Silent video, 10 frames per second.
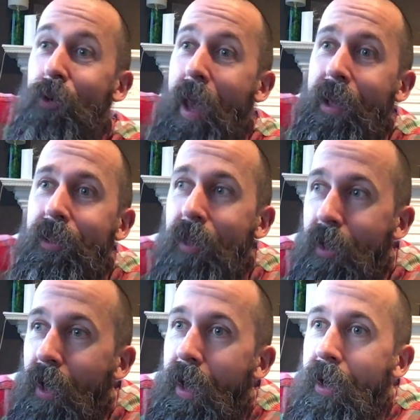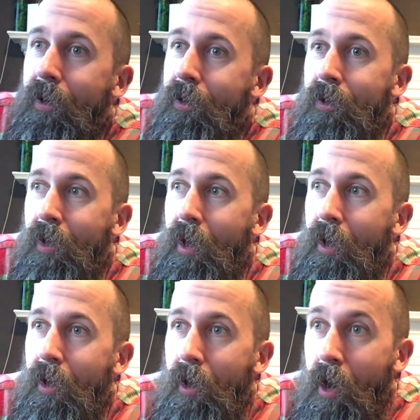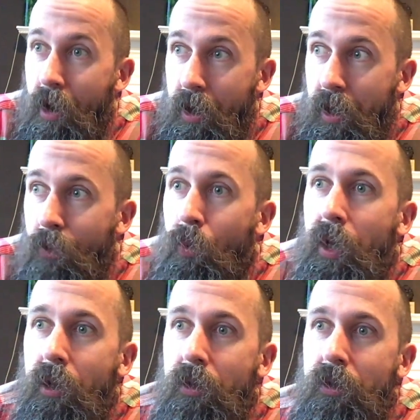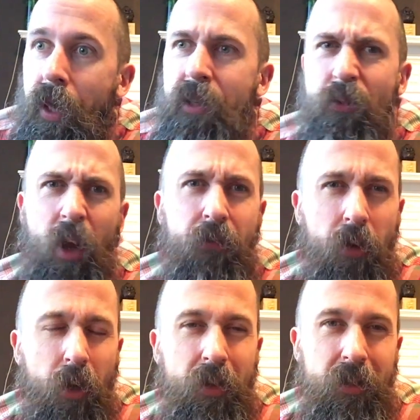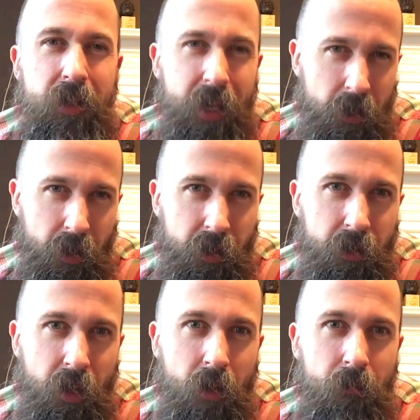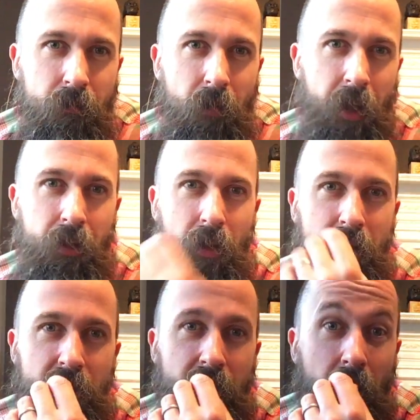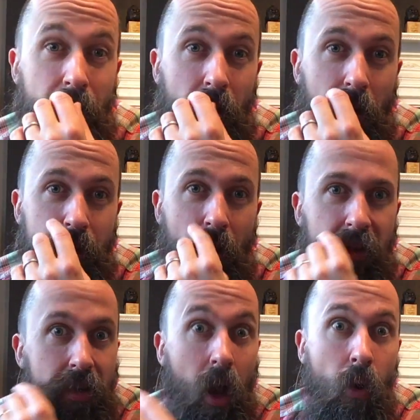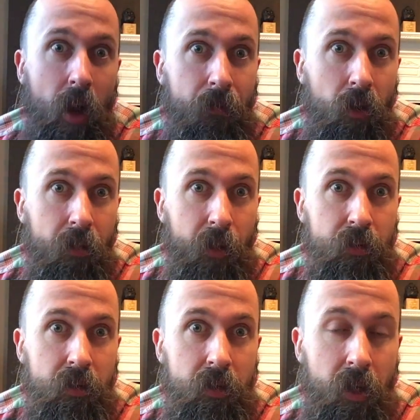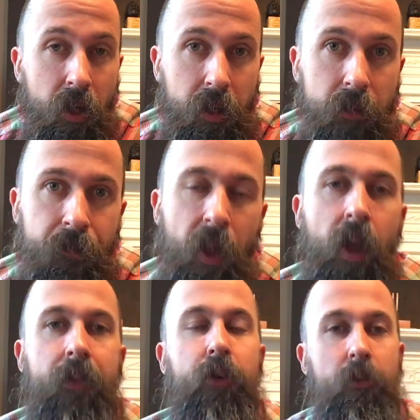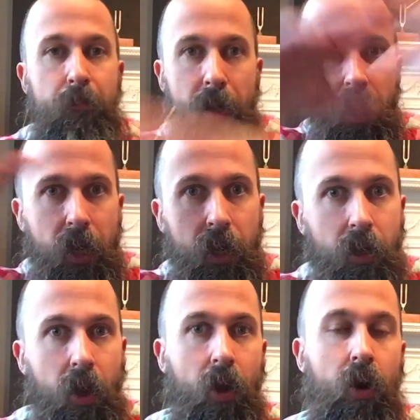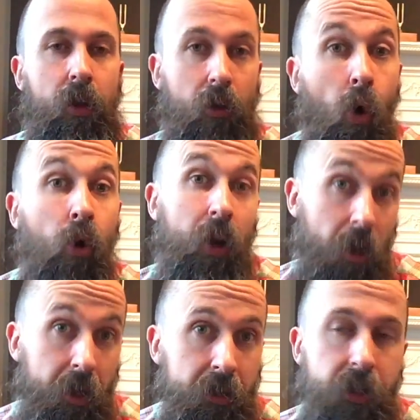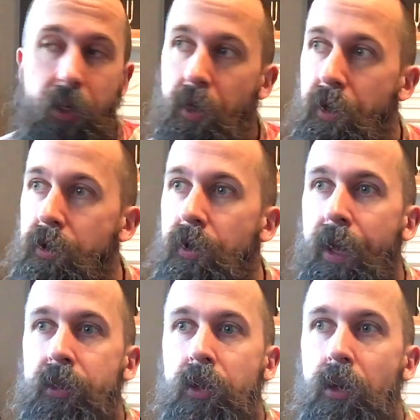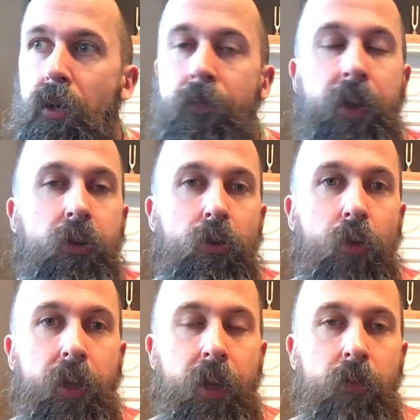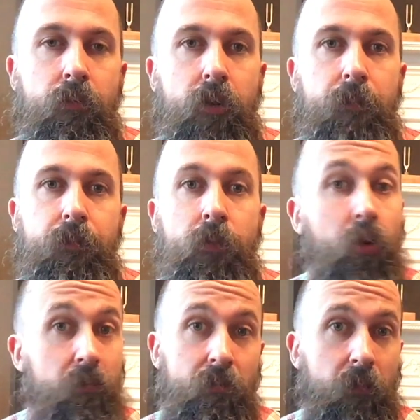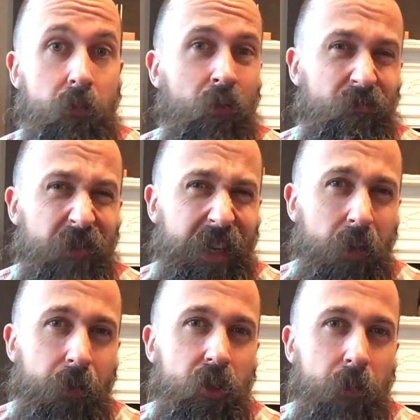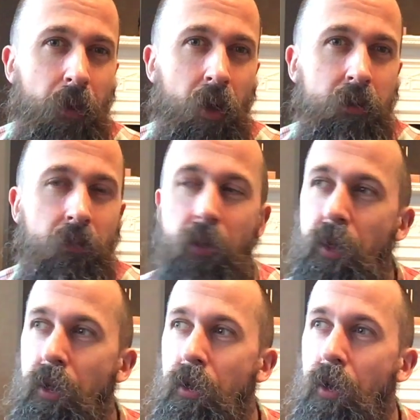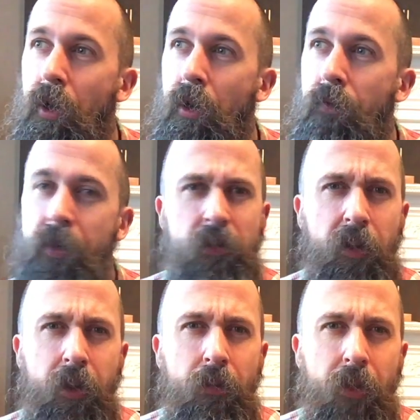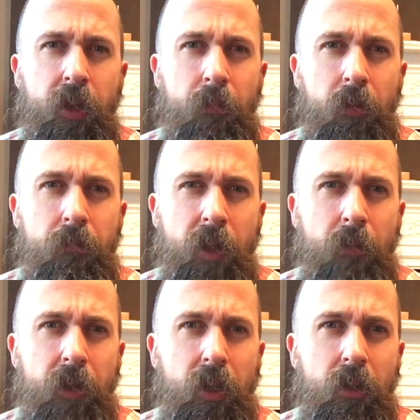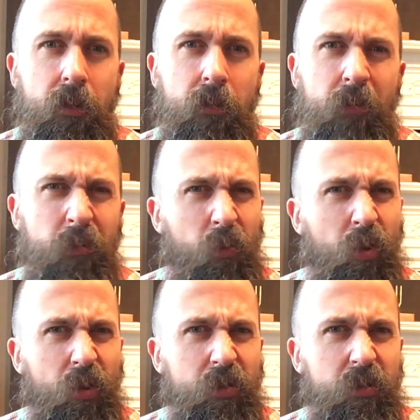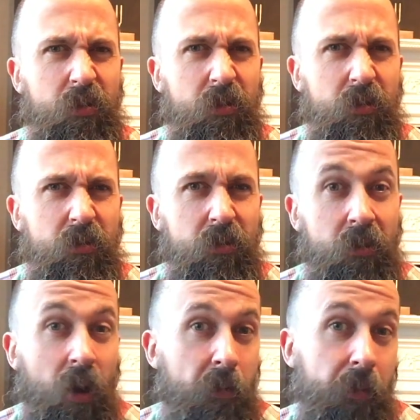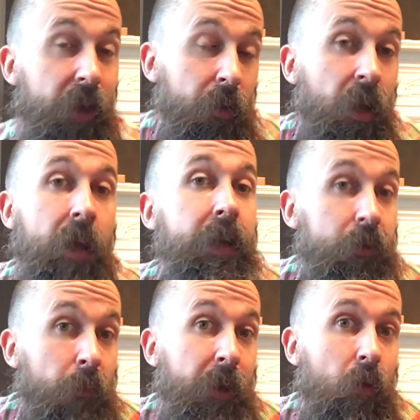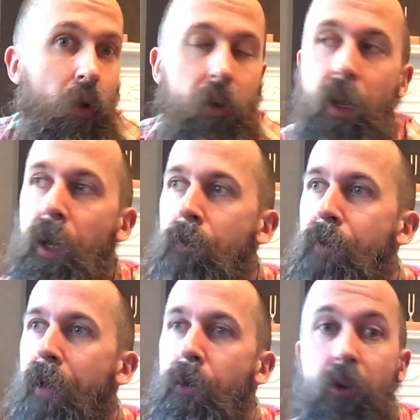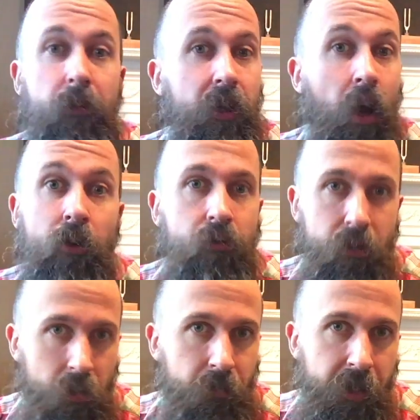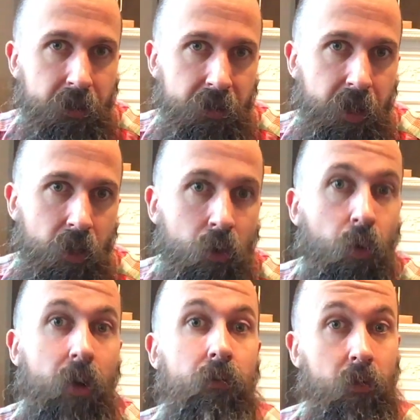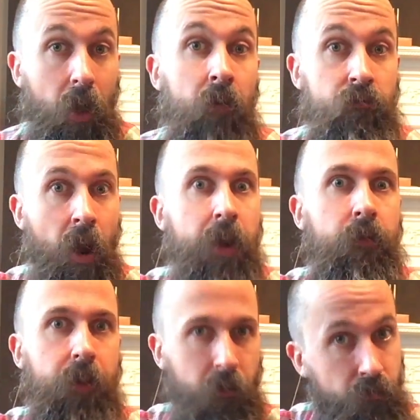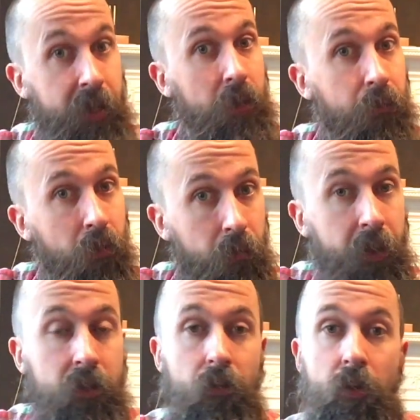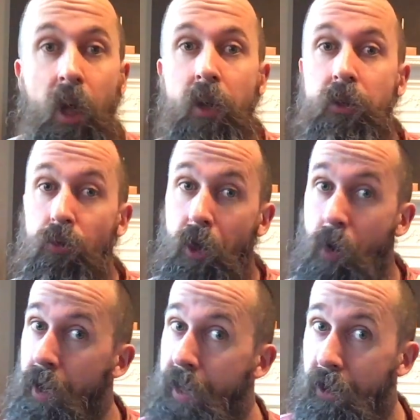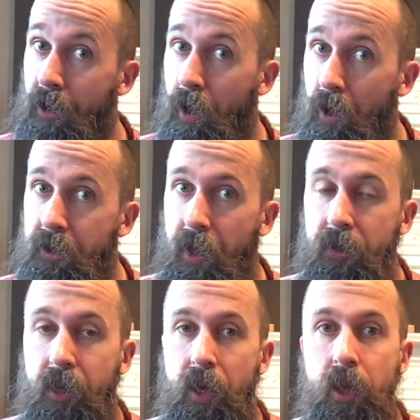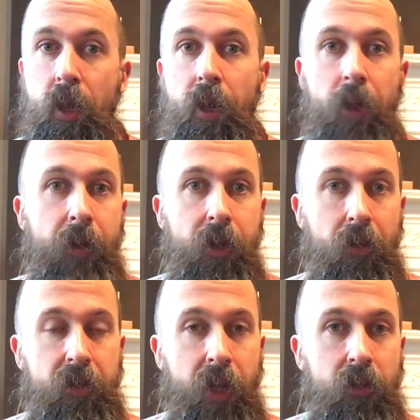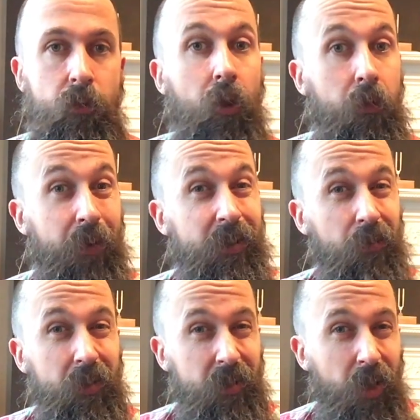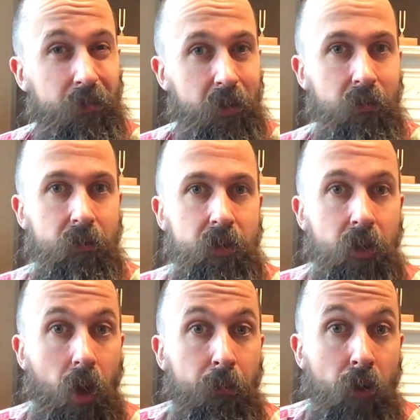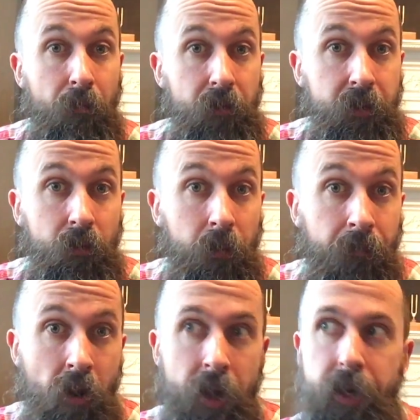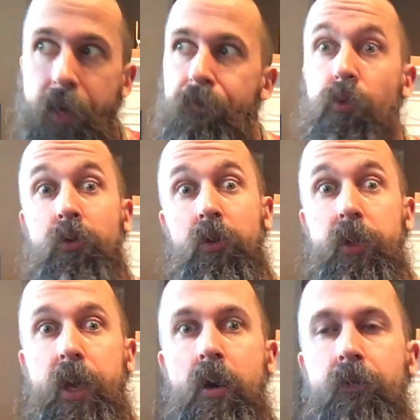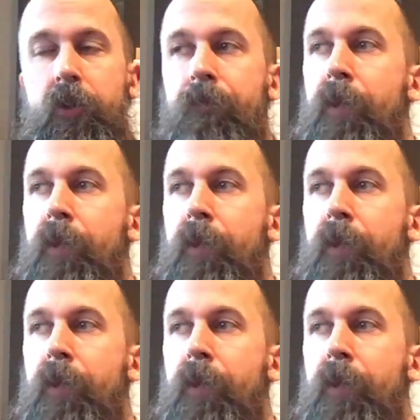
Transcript: Katie and Katie said, well, I've got to go to this knit night. She said, I forgot I was going. I said, I'd forgotten that was tonight. There was a big organised knit night at a venue in Edinburgh. Not really officially part of the festival, I don't think, but maybe it was. Can't remember. Anyway, it's a big one, and there were going to be hundreds of knitters there who were arriving ready for the festival, because although I'd had a class that day and many others had as well, the festival itself didn't start proper until the Friday, which is the day after.